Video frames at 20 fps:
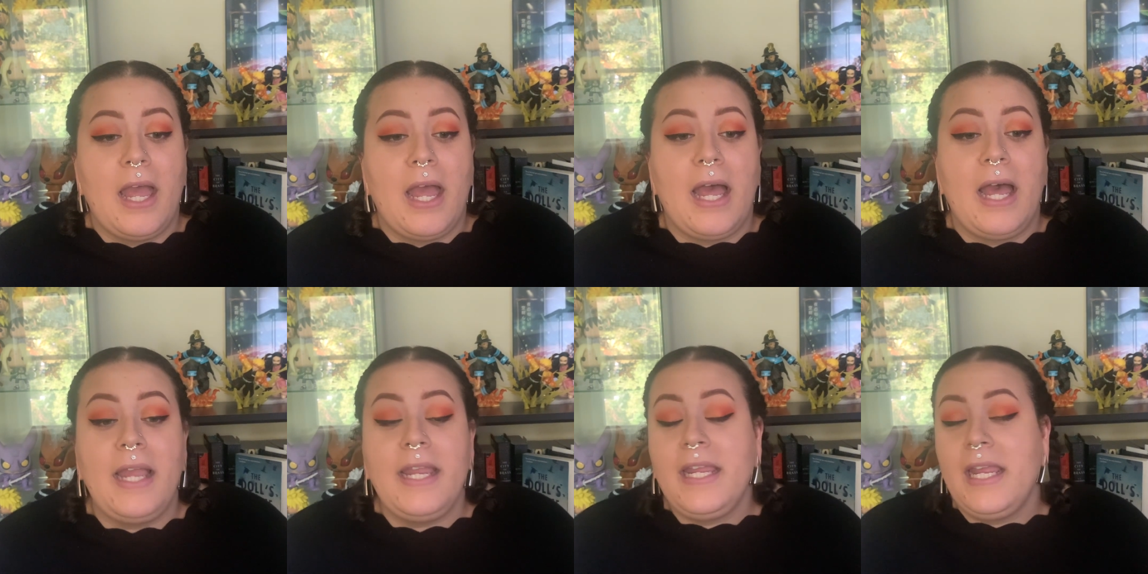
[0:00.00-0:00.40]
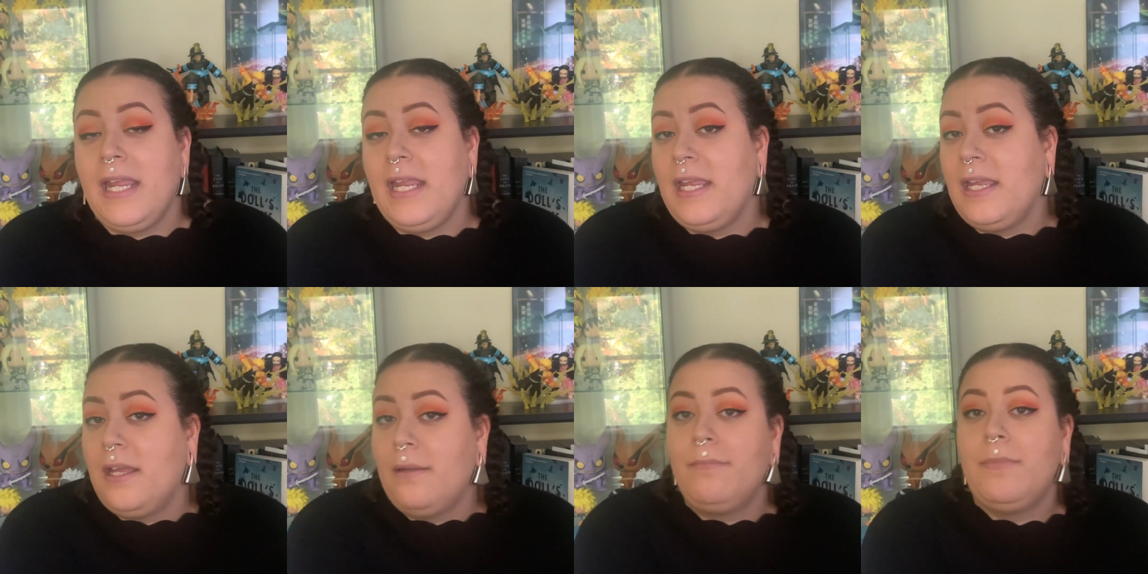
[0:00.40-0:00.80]
I
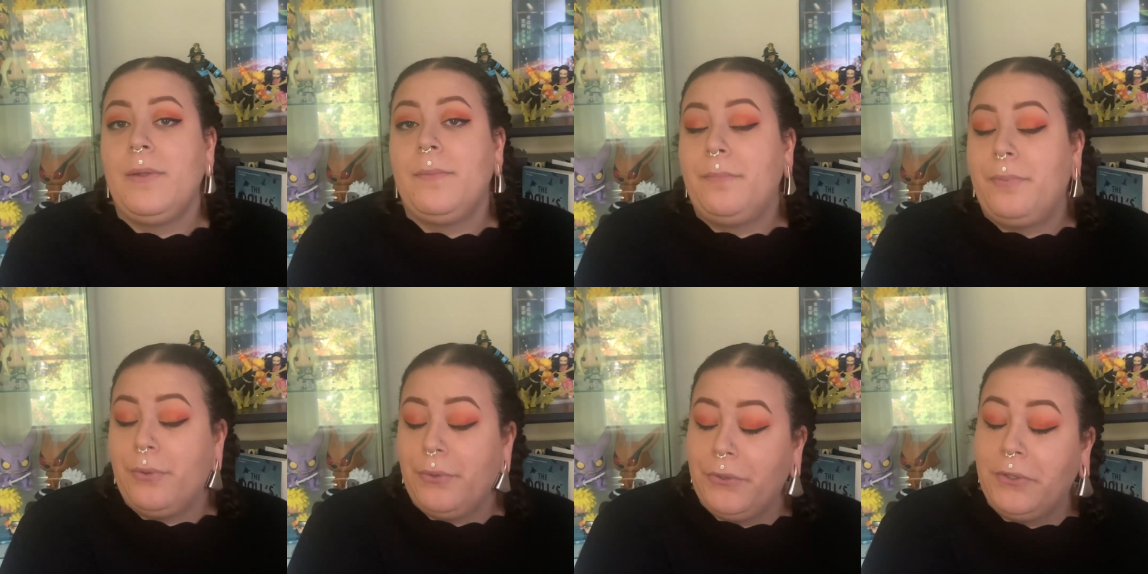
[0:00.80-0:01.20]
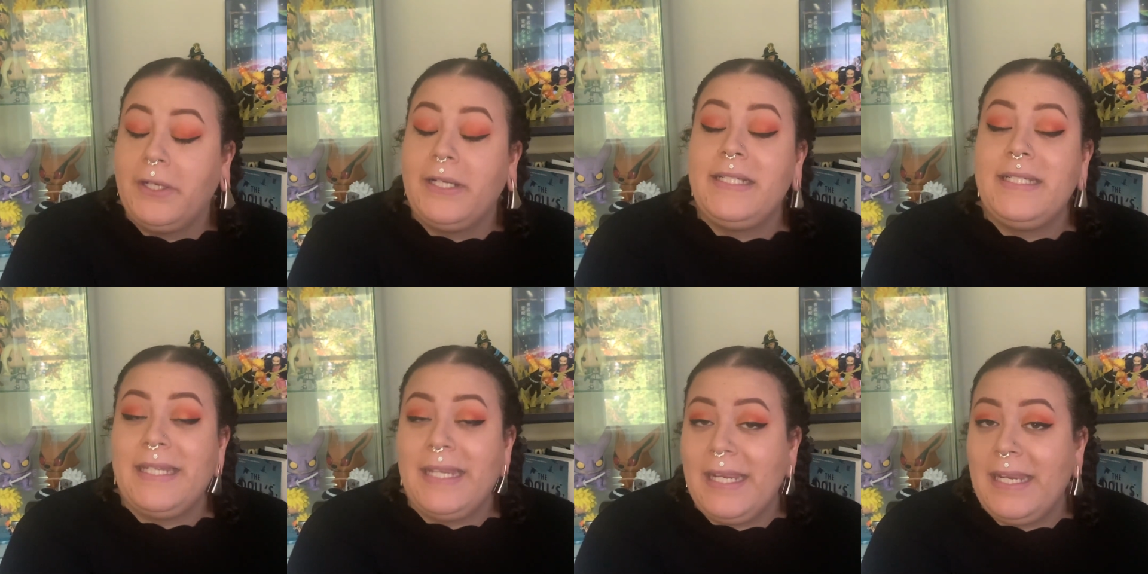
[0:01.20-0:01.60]
am
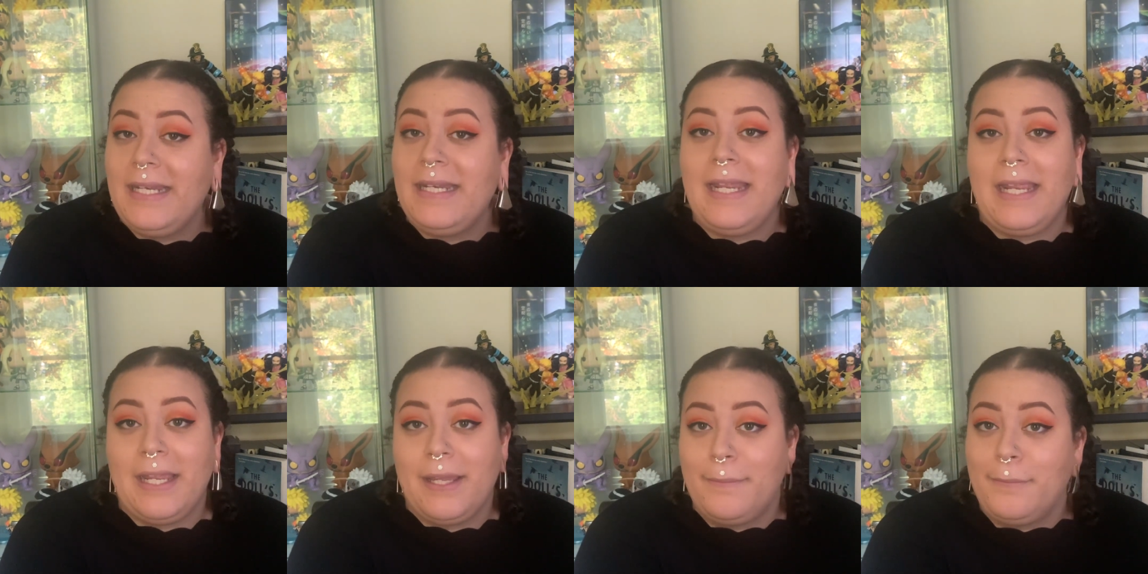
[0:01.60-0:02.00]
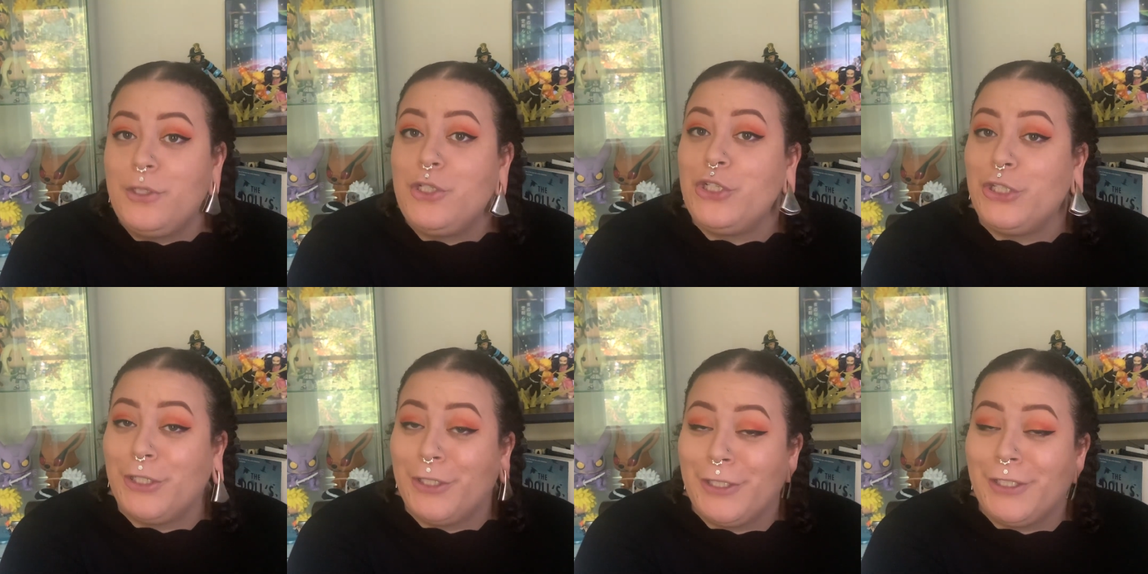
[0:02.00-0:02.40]
pretty damn
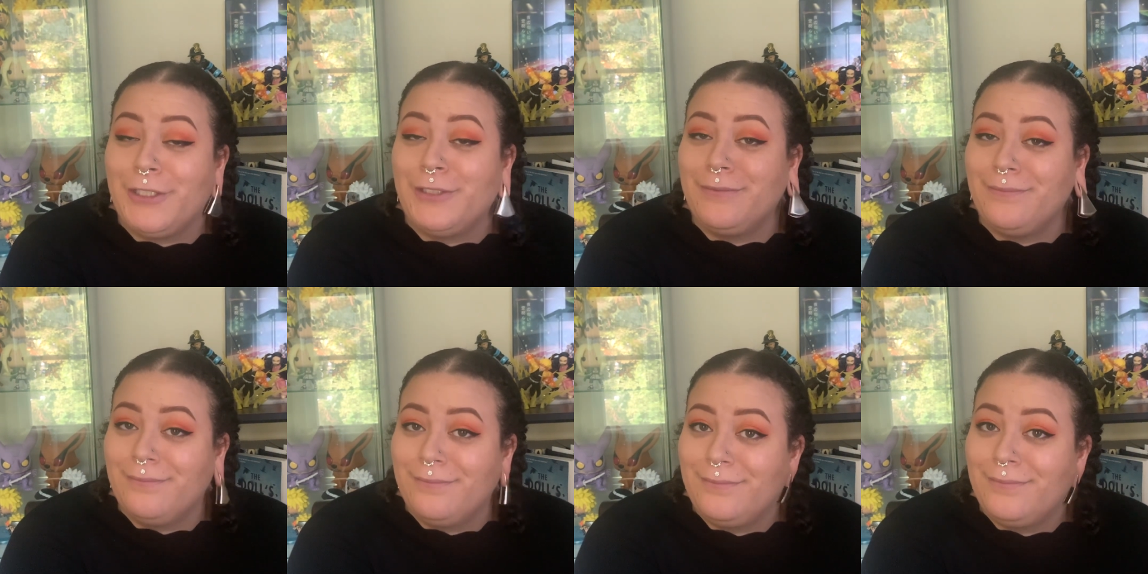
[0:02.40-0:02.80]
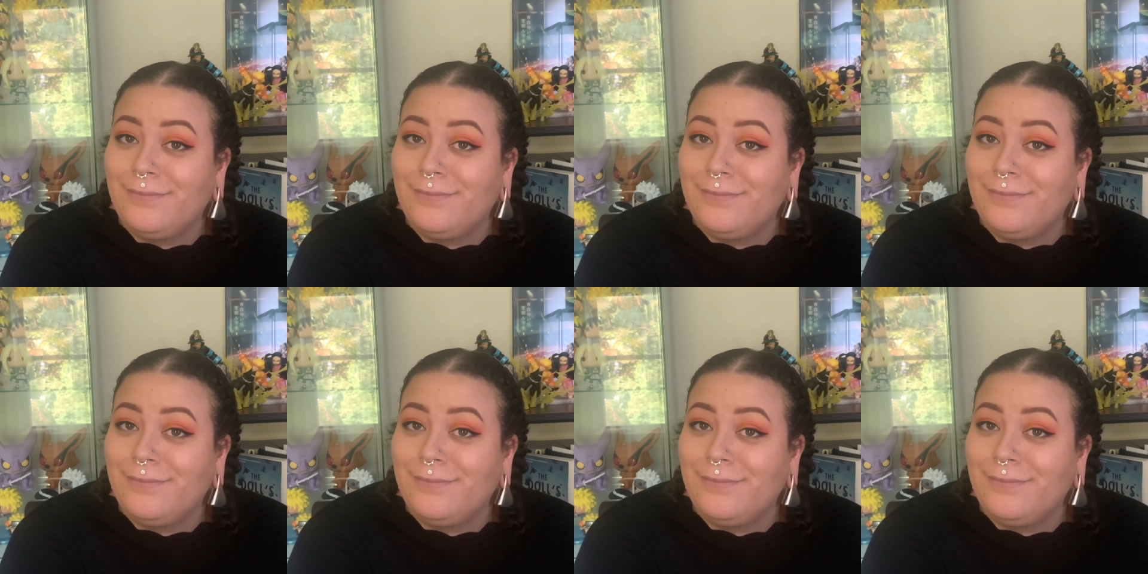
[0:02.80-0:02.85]
sure